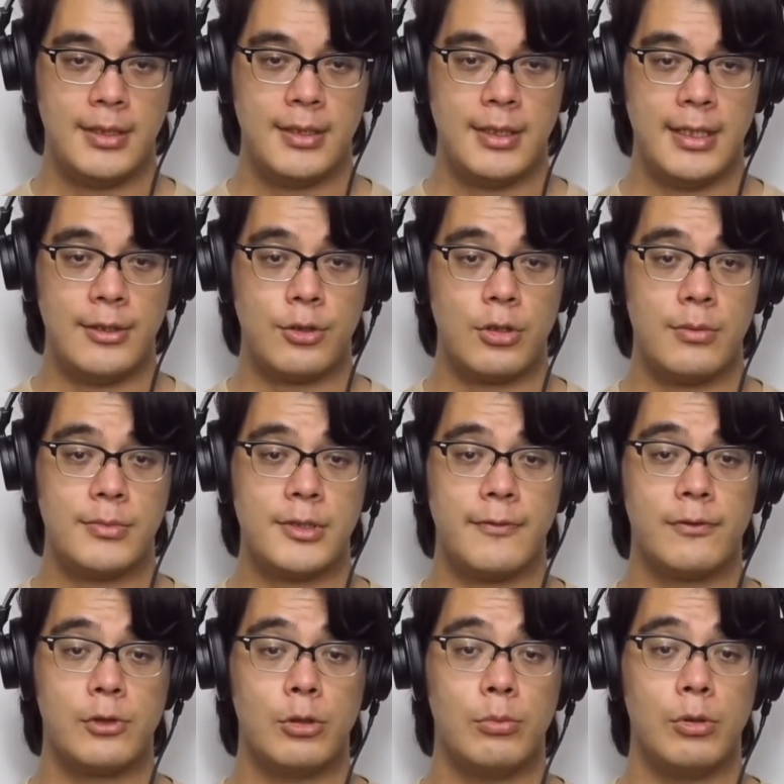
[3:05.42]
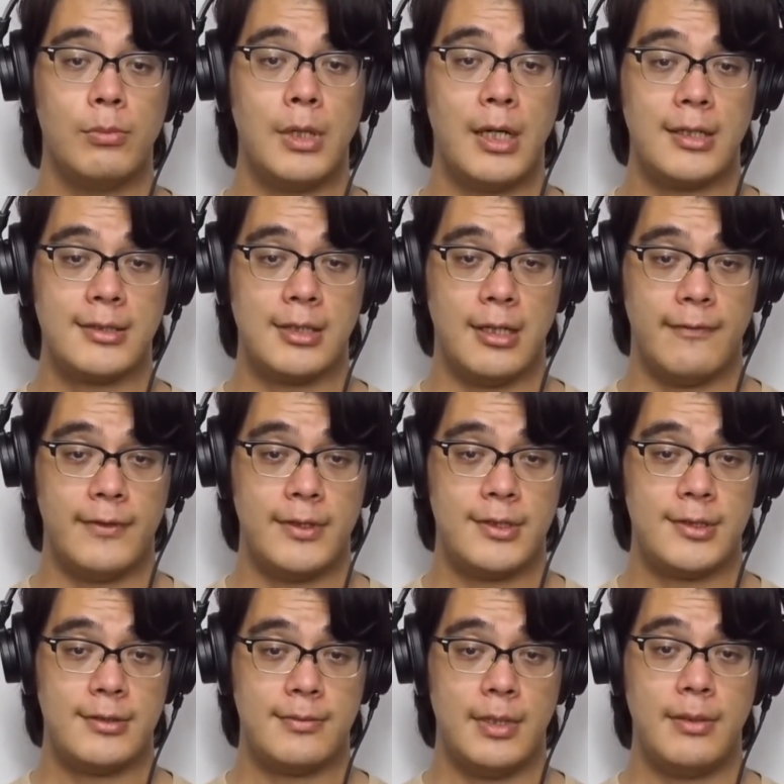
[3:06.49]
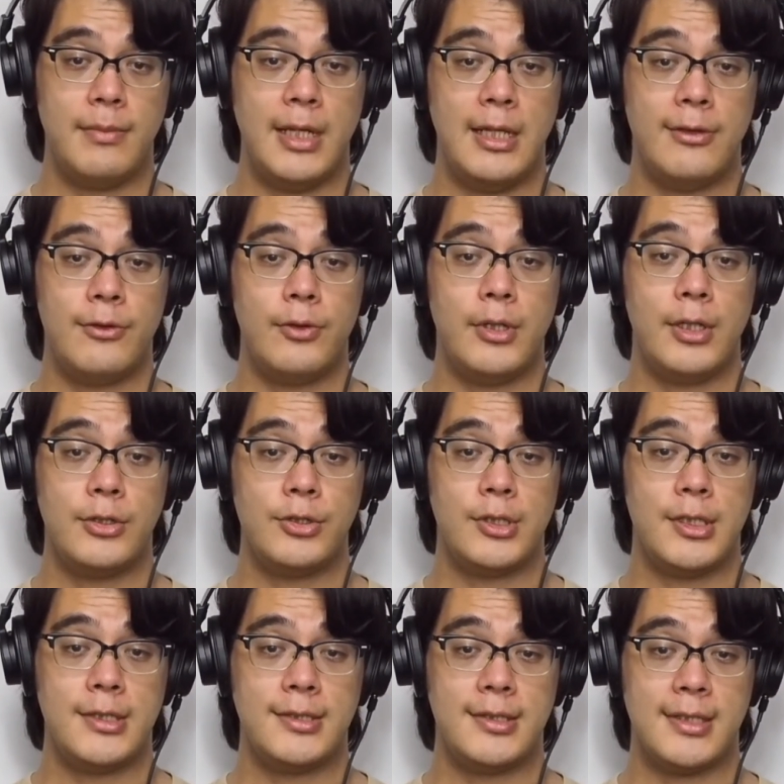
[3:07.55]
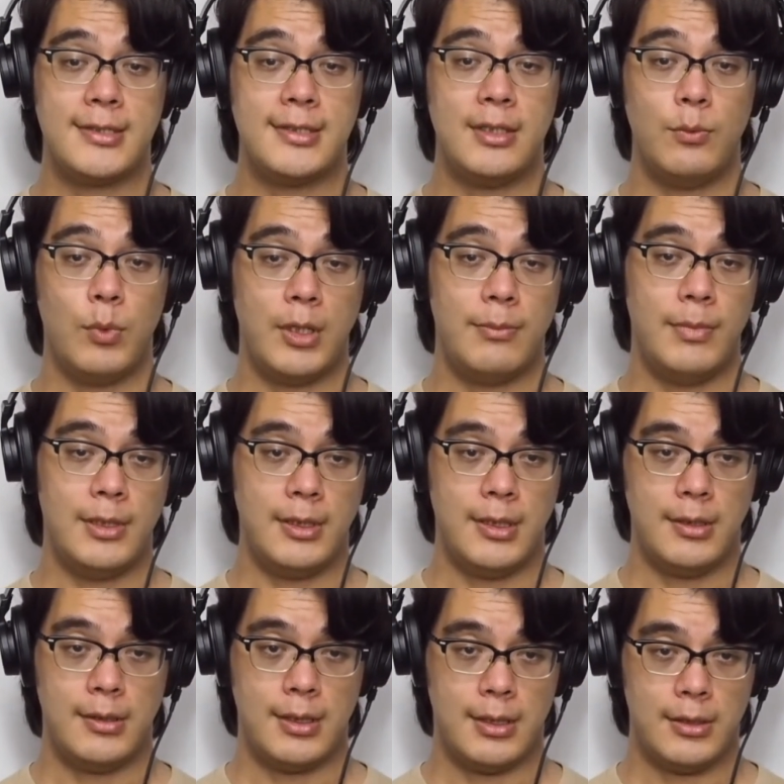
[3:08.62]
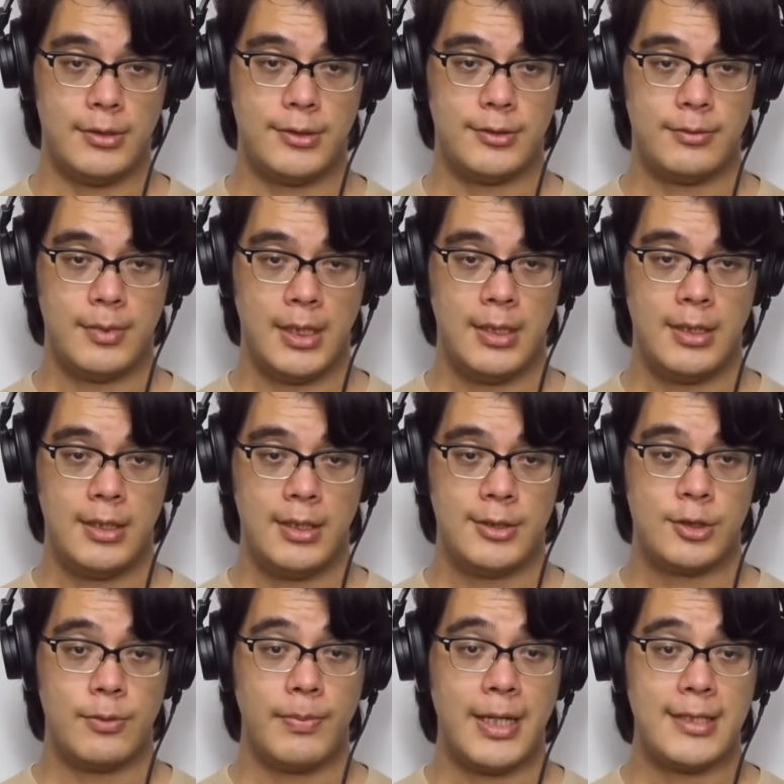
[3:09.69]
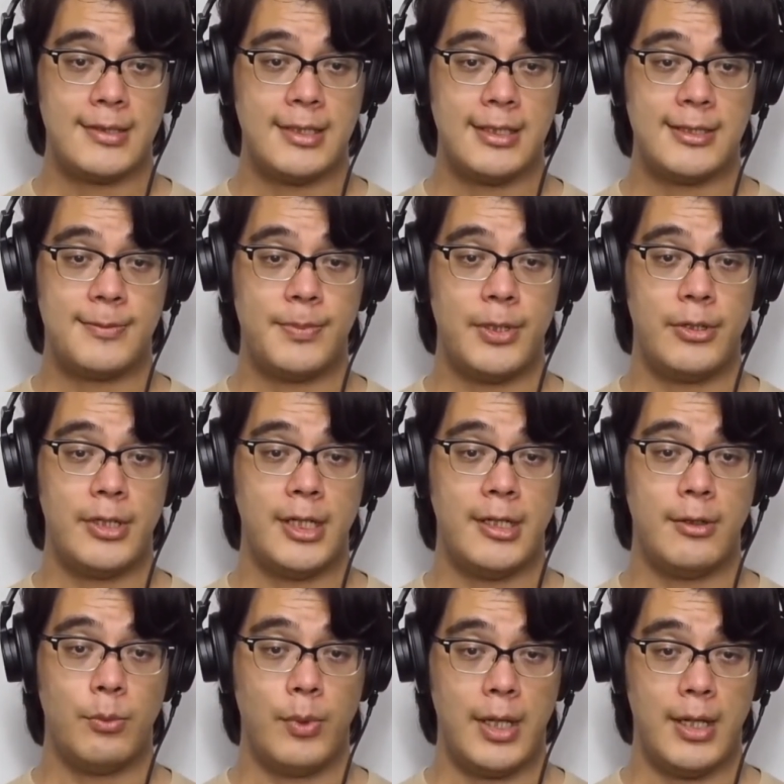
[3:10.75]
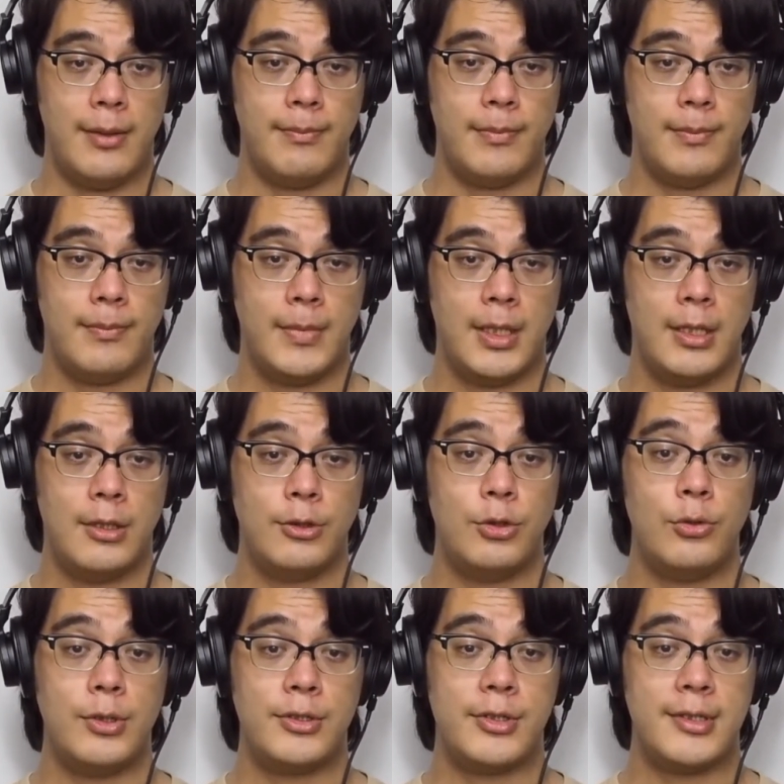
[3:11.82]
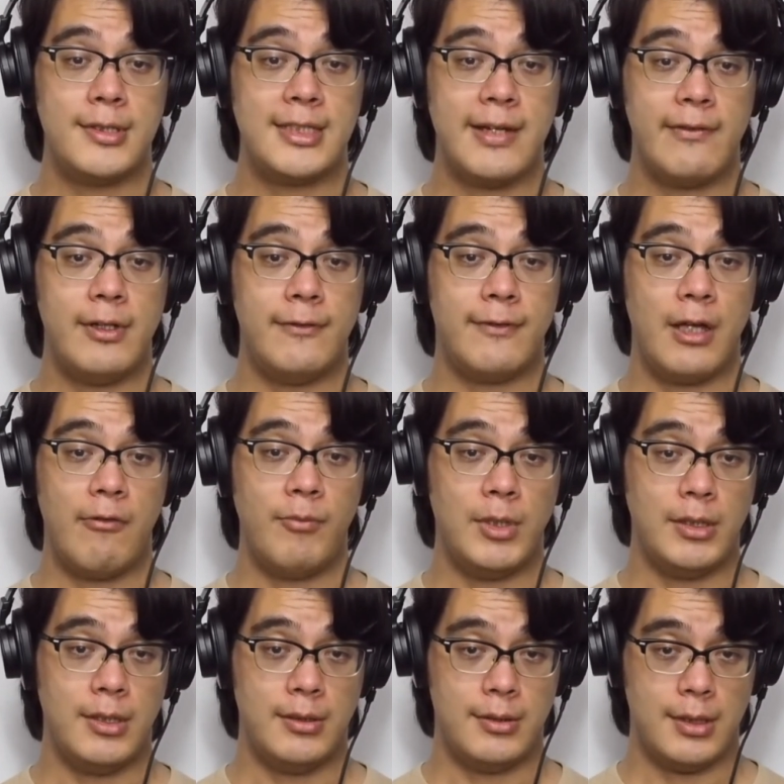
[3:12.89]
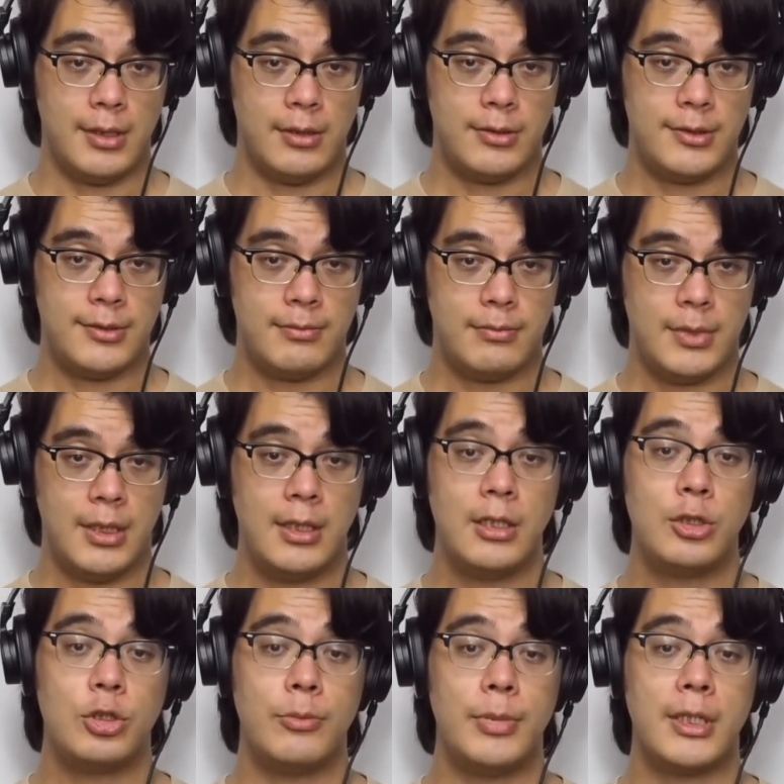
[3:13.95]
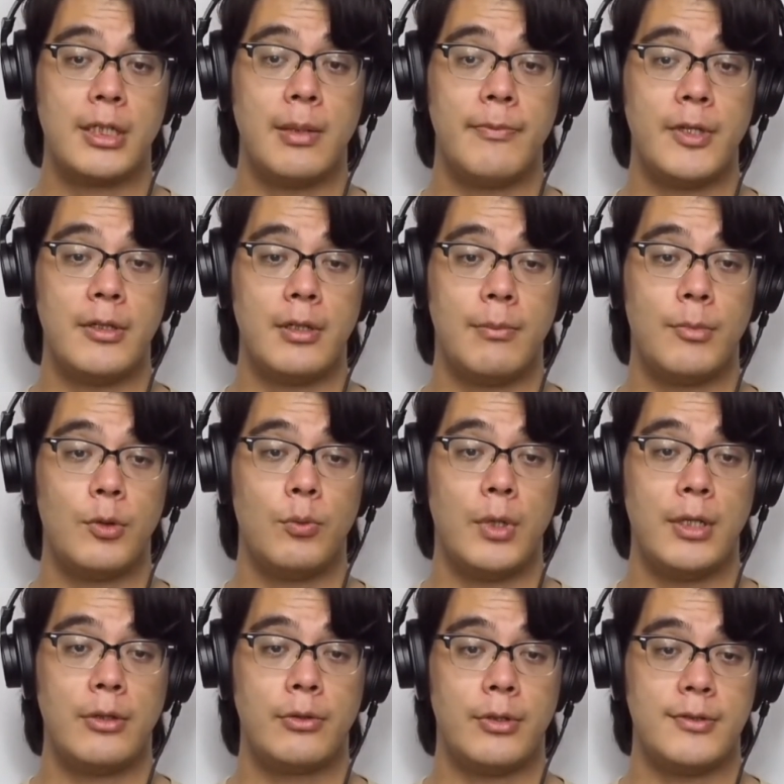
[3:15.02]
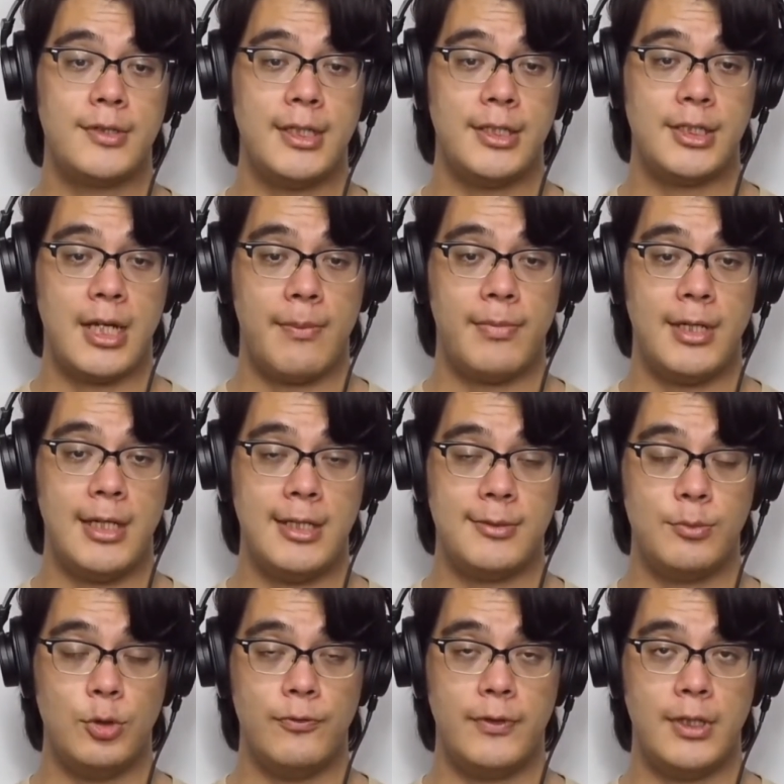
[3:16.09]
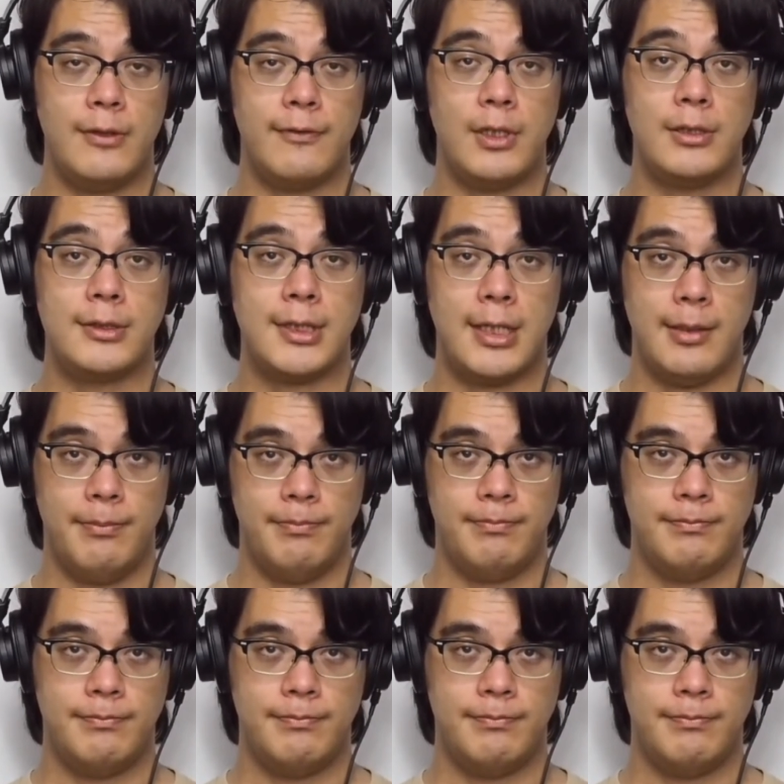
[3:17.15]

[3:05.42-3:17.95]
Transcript: In terms of global box office, it made $361 million, surpassing Spirited Away, $275 million, to become the number one grossing Japanese movie of all time.